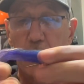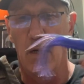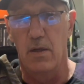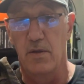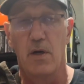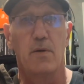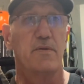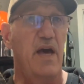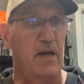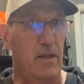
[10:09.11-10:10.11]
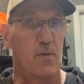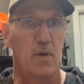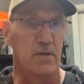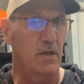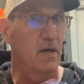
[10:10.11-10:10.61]
although that other
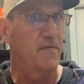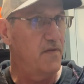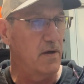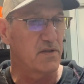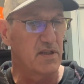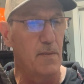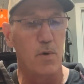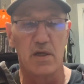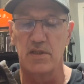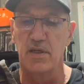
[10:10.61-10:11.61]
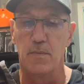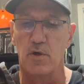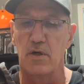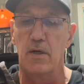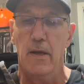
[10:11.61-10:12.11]
one's going to fall somewhat
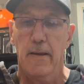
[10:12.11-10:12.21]
similar.